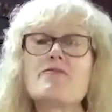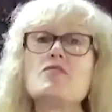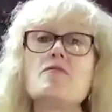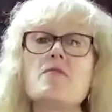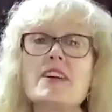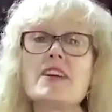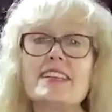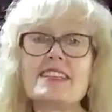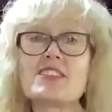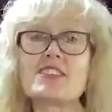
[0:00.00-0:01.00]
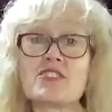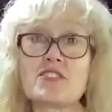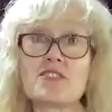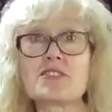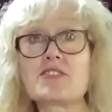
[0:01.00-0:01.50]
If you feel it's your
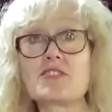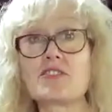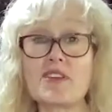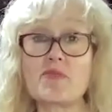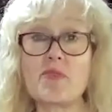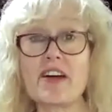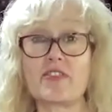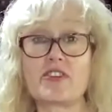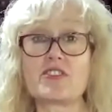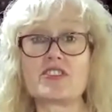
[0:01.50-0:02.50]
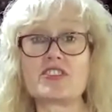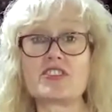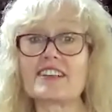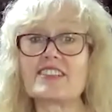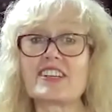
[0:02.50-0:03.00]
nurse, your midwife, or your
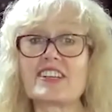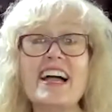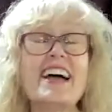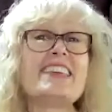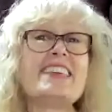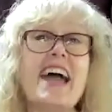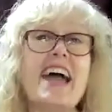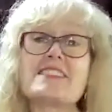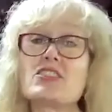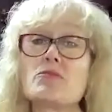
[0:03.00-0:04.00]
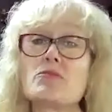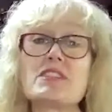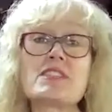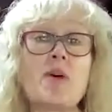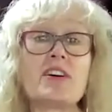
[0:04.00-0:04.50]
doctor, yes,
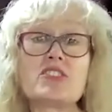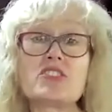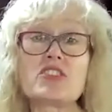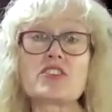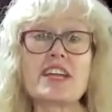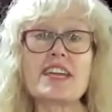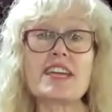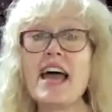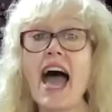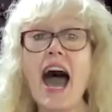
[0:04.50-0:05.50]
to a small degree,